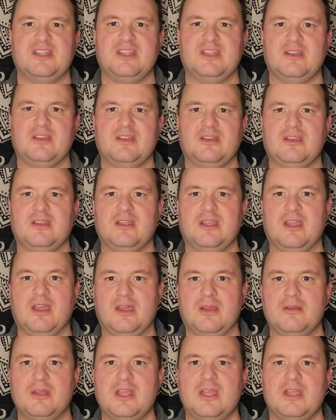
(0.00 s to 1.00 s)

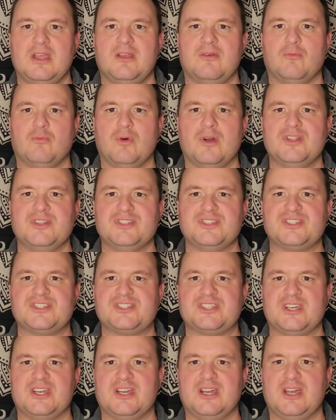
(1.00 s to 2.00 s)
in
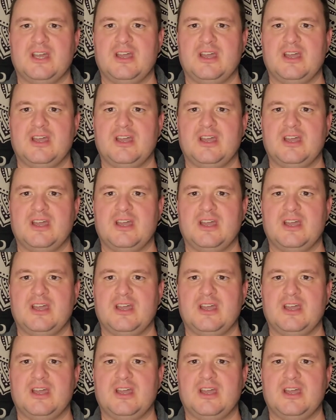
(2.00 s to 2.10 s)
one's